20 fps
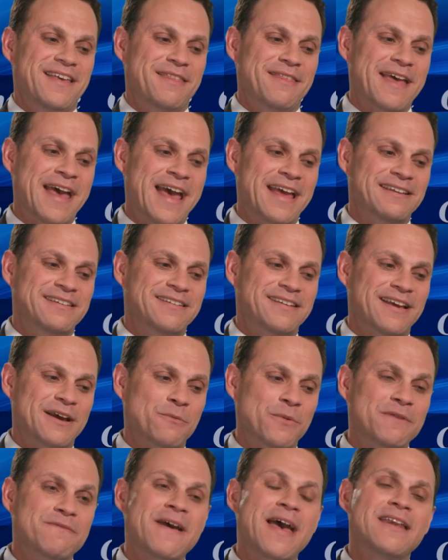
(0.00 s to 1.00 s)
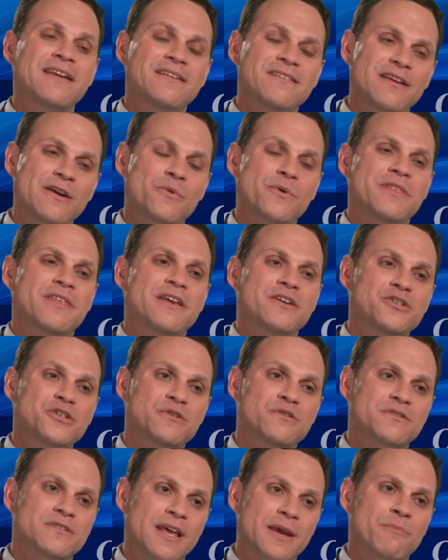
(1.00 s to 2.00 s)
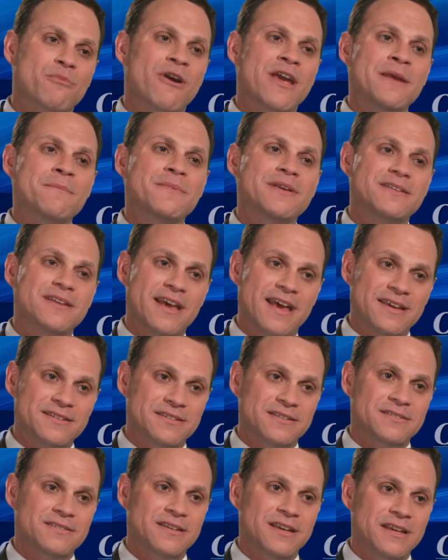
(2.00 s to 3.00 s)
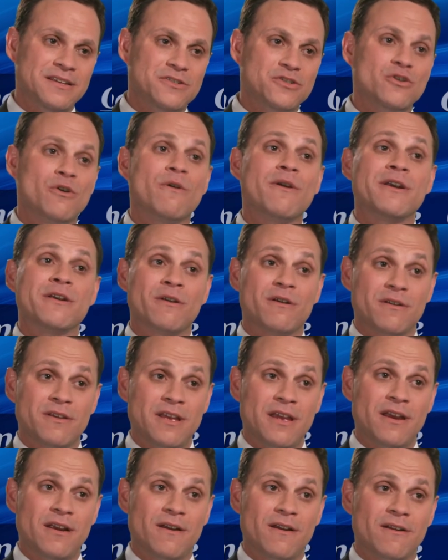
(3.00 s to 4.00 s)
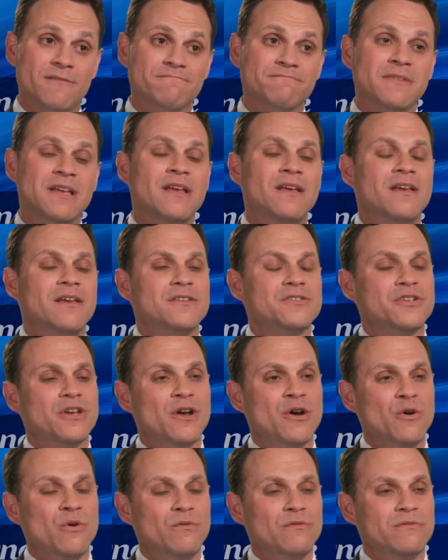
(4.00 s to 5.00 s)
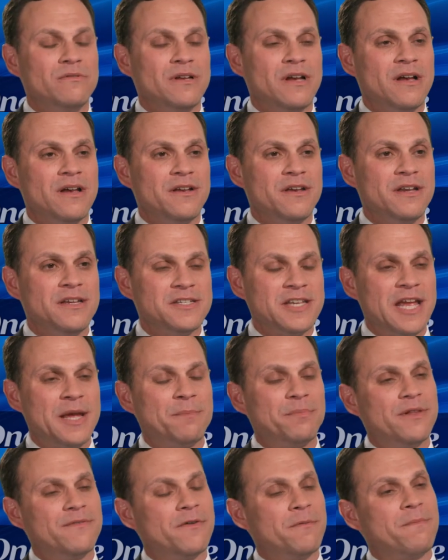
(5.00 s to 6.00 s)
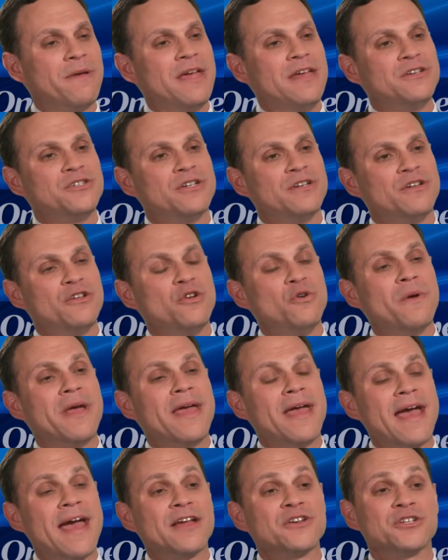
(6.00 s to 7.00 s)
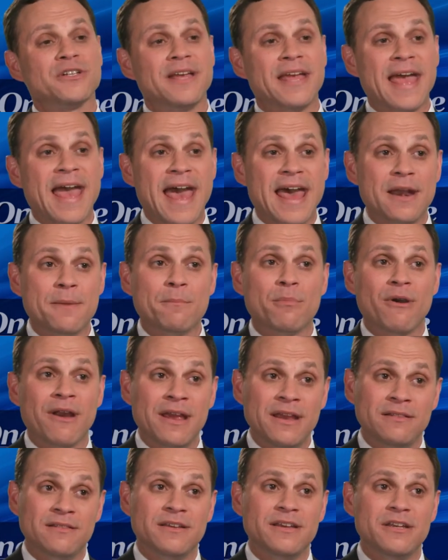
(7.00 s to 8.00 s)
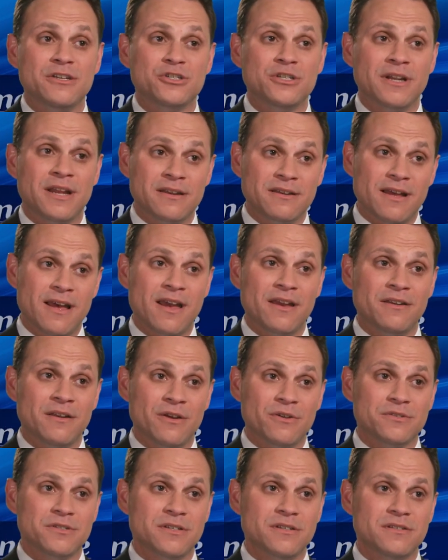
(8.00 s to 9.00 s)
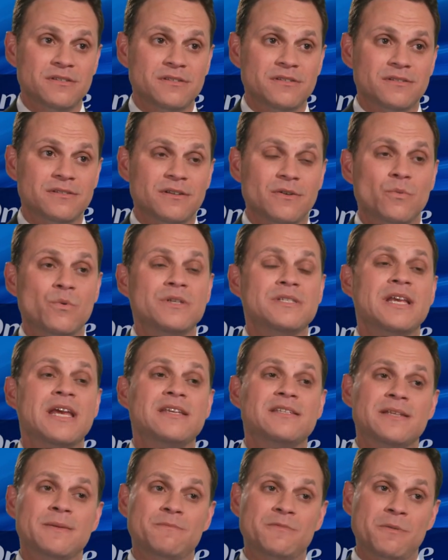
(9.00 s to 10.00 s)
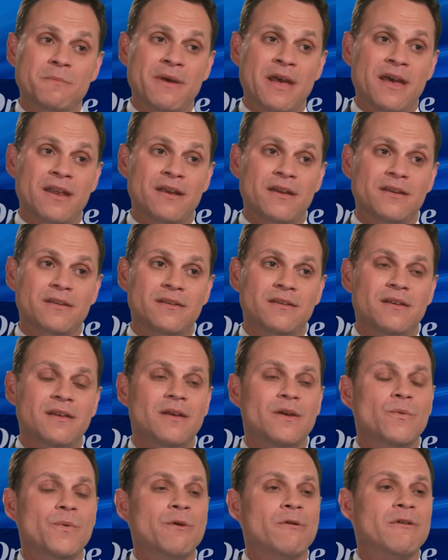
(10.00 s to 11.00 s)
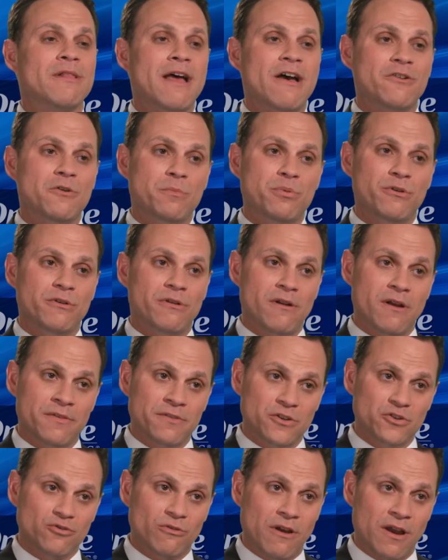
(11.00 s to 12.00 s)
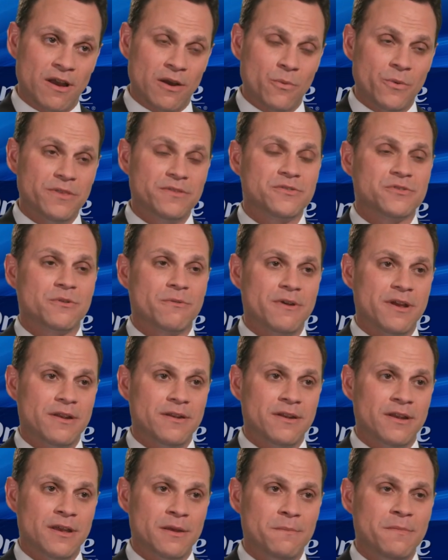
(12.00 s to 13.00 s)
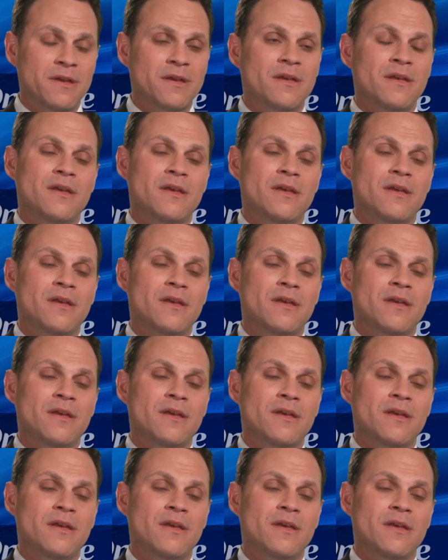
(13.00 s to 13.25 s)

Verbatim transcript: that uh, we've had to deal with issues like brain metastases during her care. So a good example of a patient who actually had a brain lesion at diagnosis was asymptomatic. We were allowed to put her on the trial with ceritinib.